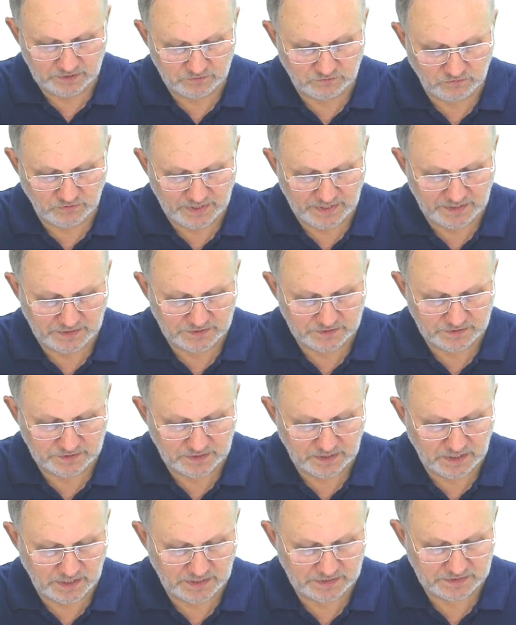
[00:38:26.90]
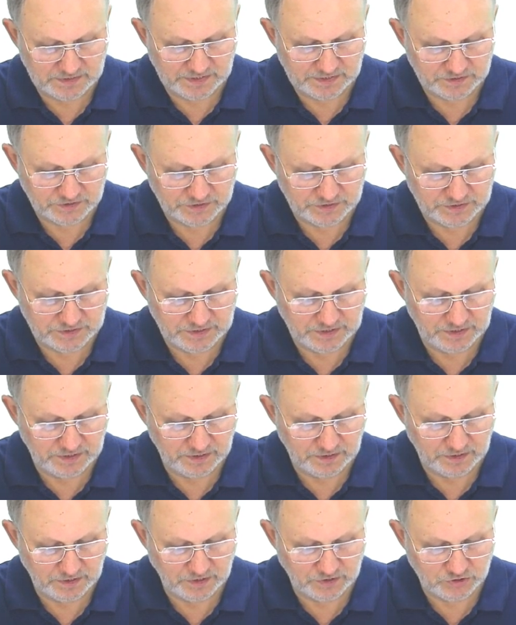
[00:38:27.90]
write R delta
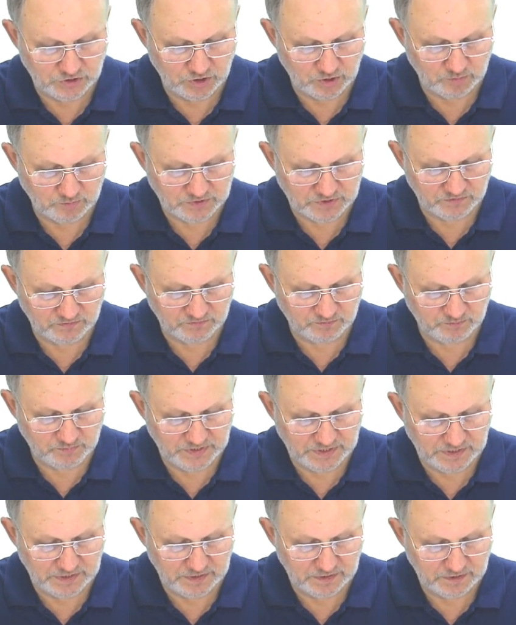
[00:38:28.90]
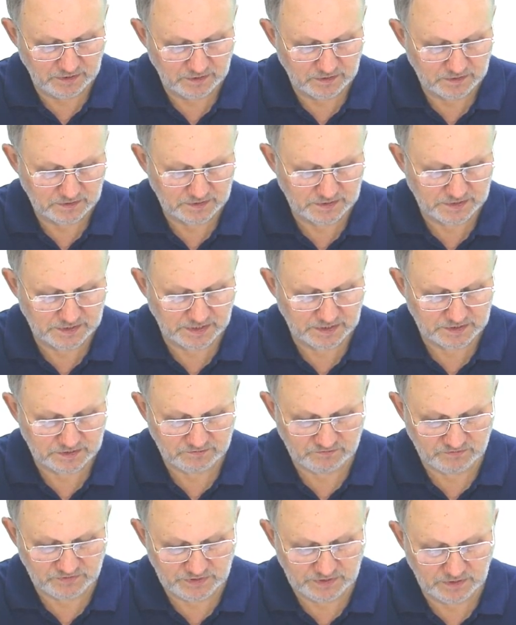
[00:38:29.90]
T in terms of P
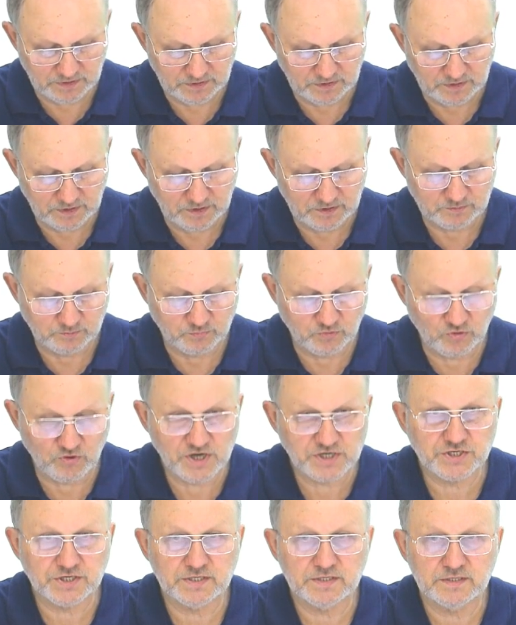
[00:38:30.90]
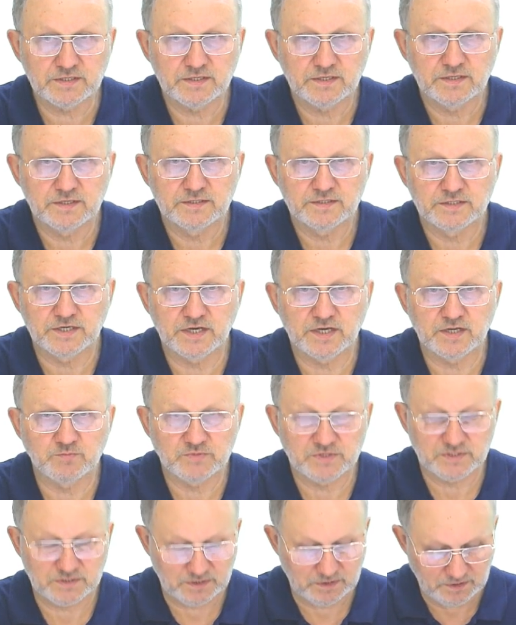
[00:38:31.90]
delta V, the pressure
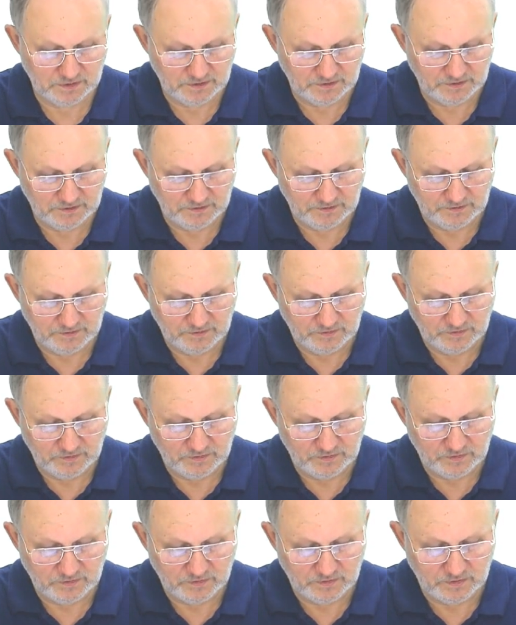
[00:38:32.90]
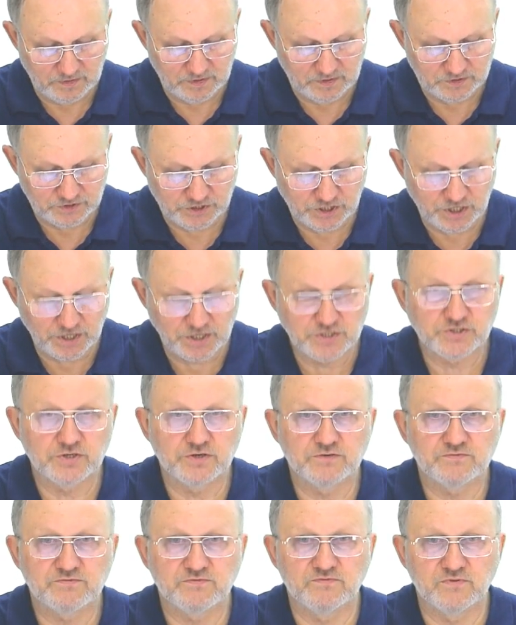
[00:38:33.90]
times change
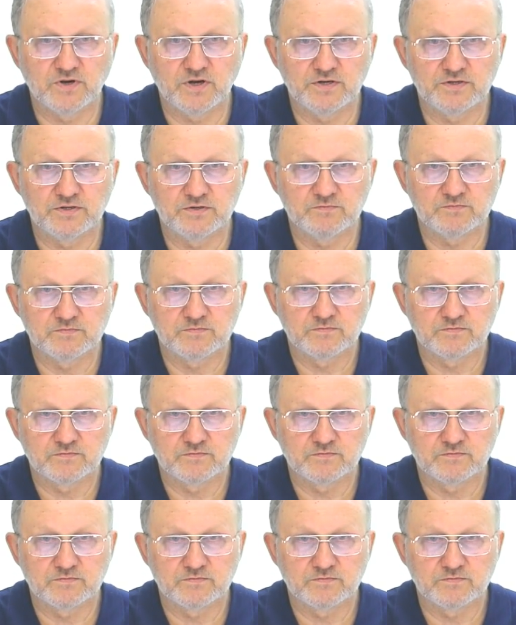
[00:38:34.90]
of volume.